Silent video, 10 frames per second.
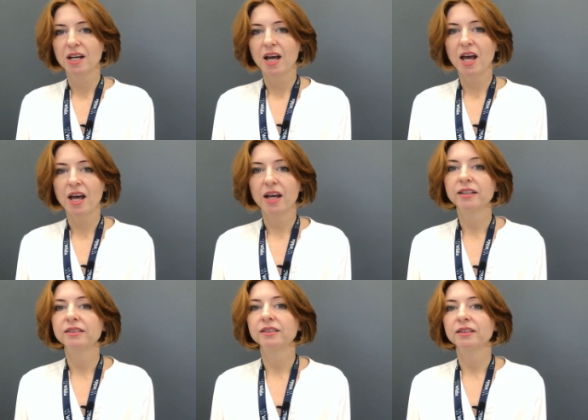
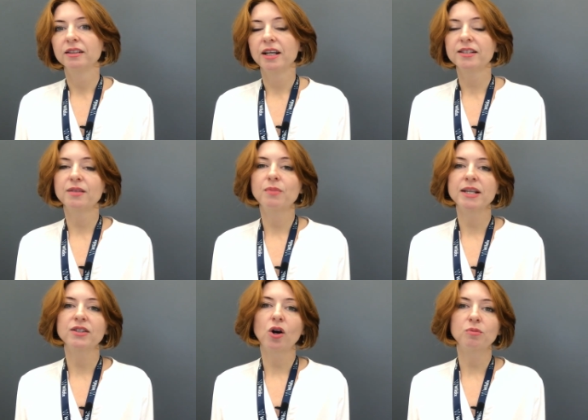And it's the
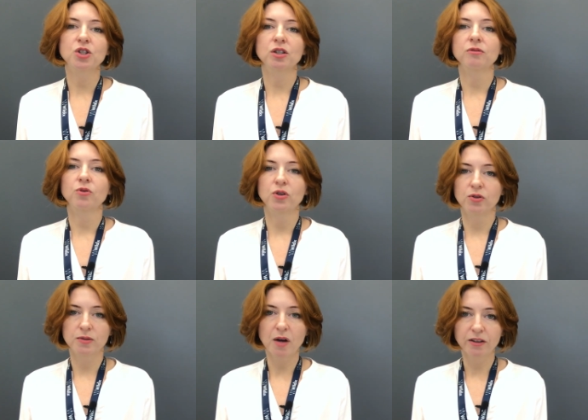best option for your
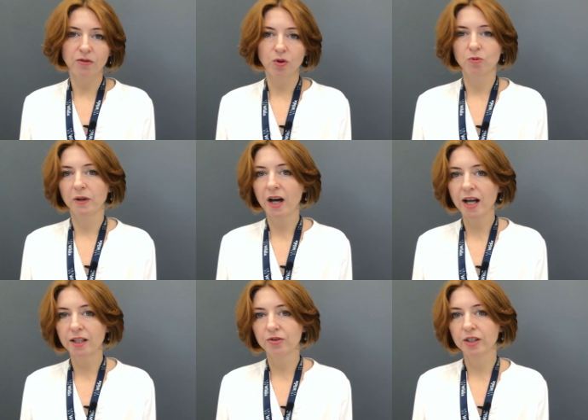smartphone. We
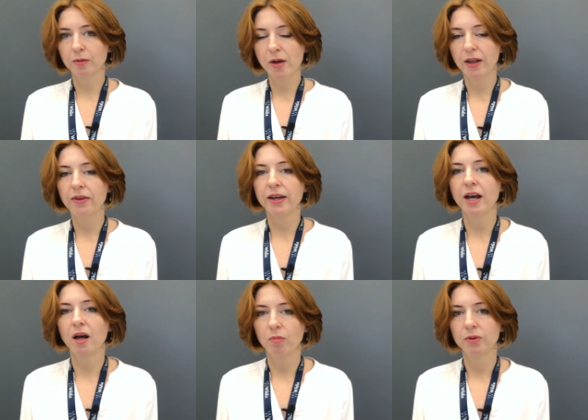highly recommend the
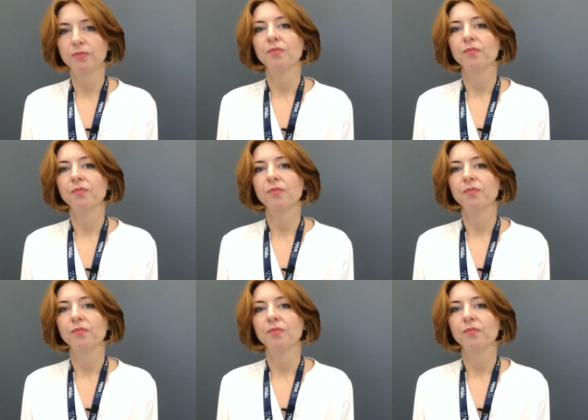app.